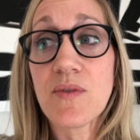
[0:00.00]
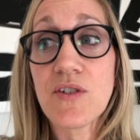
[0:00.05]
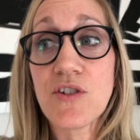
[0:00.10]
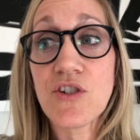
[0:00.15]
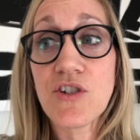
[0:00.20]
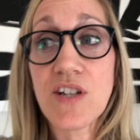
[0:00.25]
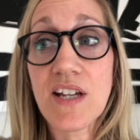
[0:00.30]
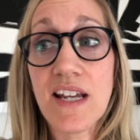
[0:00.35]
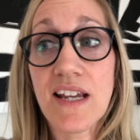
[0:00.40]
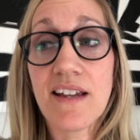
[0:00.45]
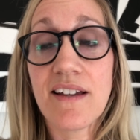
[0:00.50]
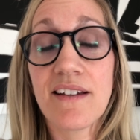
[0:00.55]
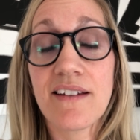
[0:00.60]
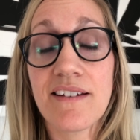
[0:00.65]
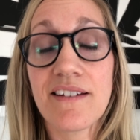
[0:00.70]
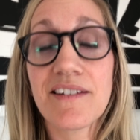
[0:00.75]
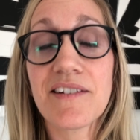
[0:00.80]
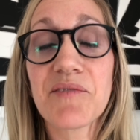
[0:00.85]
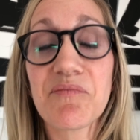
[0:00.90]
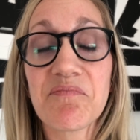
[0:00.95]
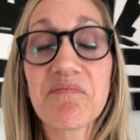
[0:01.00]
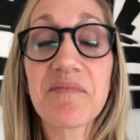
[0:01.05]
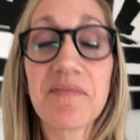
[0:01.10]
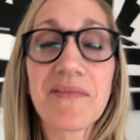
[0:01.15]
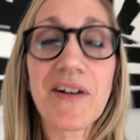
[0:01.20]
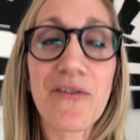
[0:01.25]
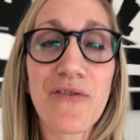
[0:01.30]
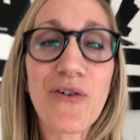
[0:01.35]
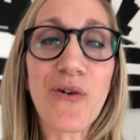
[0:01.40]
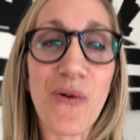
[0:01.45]
She,
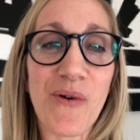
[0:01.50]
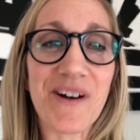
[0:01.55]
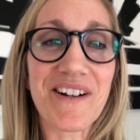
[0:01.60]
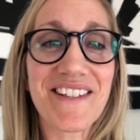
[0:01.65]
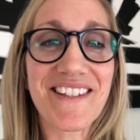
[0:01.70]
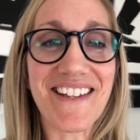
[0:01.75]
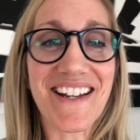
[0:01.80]
of course,